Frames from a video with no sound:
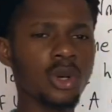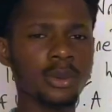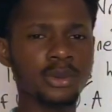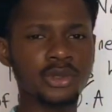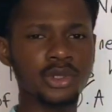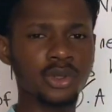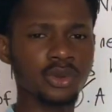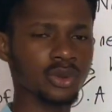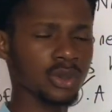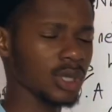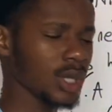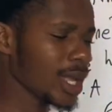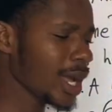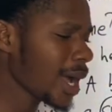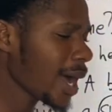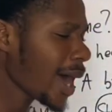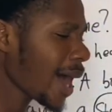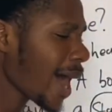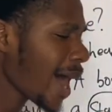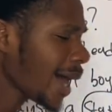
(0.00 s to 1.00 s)
options?
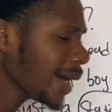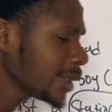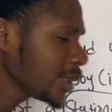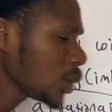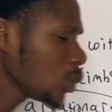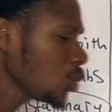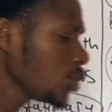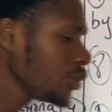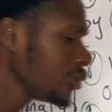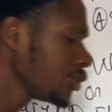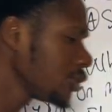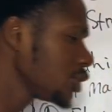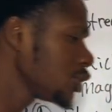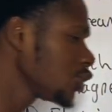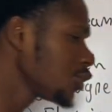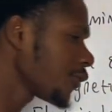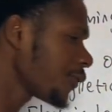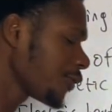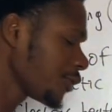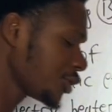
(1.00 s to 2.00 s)
How do we
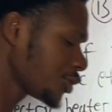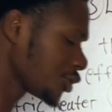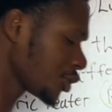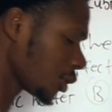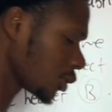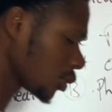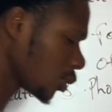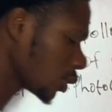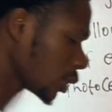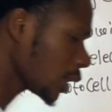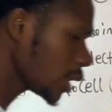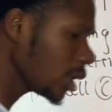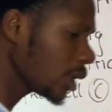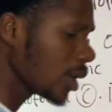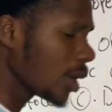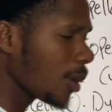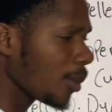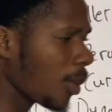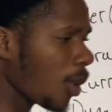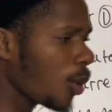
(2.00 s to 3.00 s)
reduce friction? Okay,
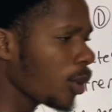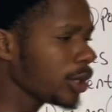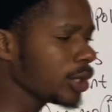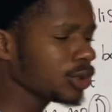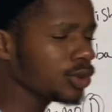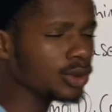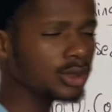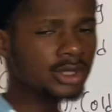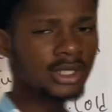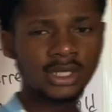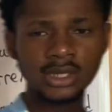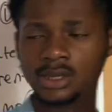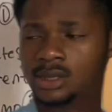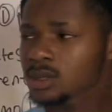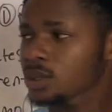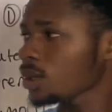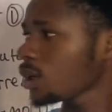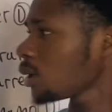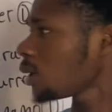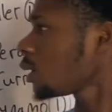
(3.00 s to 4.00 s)
but when you
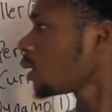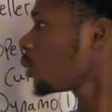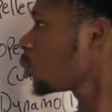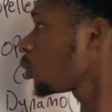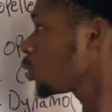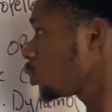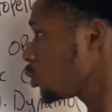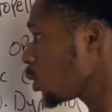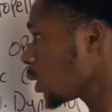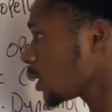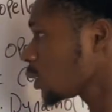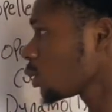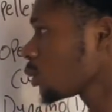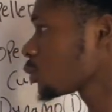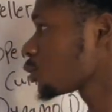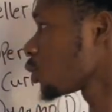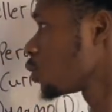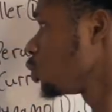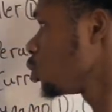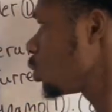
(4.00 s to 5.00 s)
notice, when you look at the
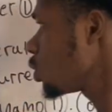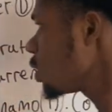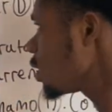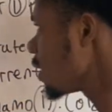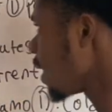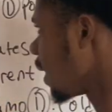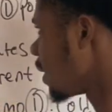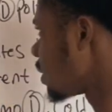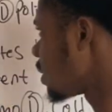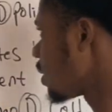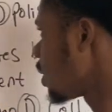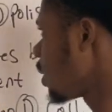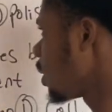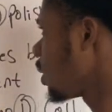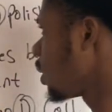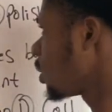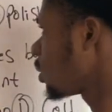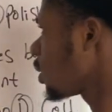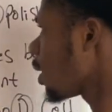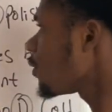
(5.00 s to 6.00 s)
option, you notice that
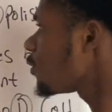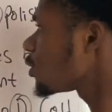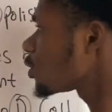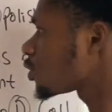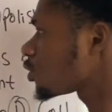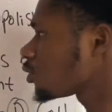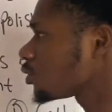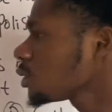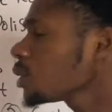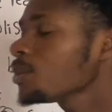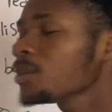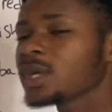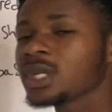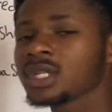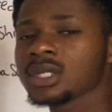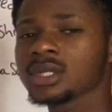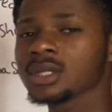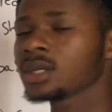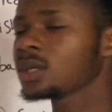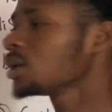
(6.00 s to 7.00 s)
there is
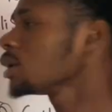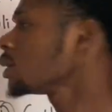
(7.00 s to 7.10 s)
streaming,